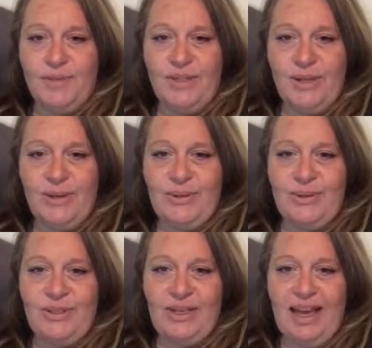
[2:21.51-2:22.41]
So
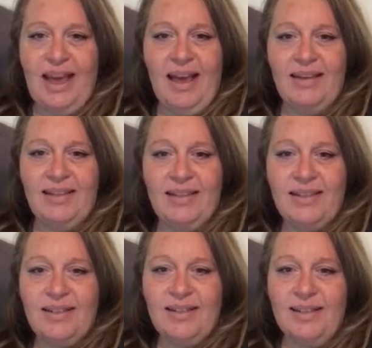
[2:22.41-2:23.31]
she had
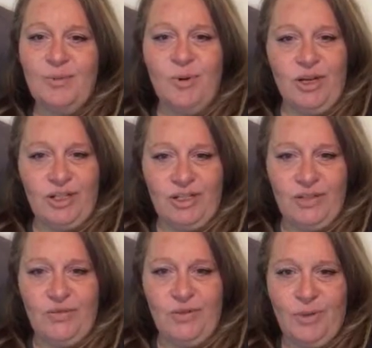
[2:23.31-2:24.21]
some
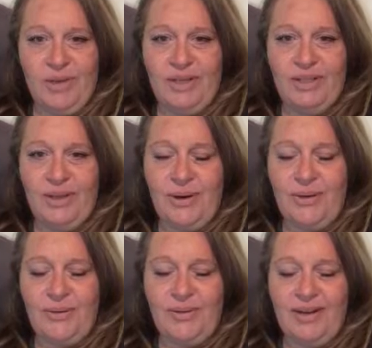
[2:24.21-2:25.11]
questions for me.
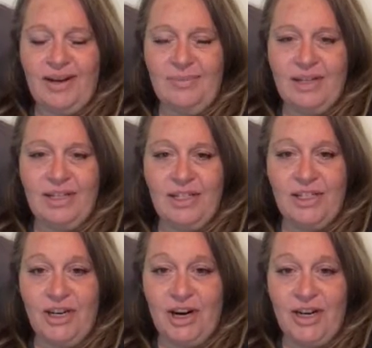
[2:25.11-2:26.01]
So I'm going to
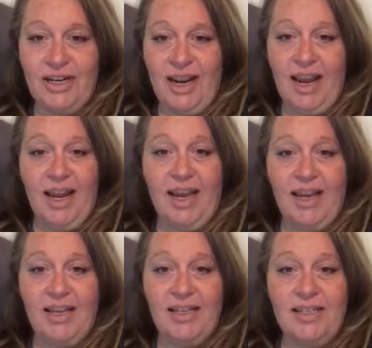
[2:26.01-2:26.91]
start
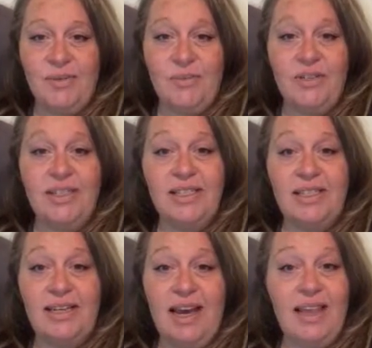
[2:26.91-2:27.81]
and we'll
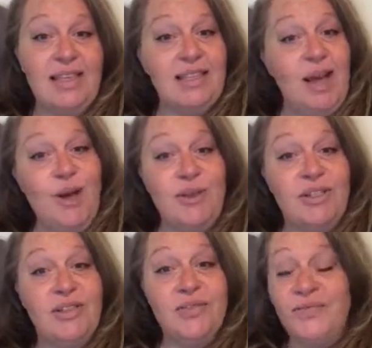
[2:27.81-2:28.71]
see how this
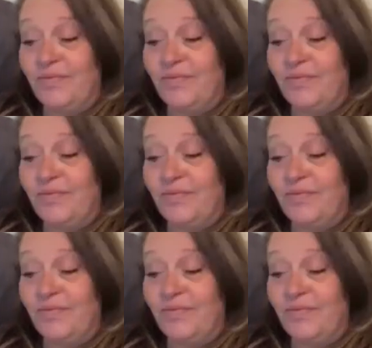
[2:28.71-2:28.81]
goes.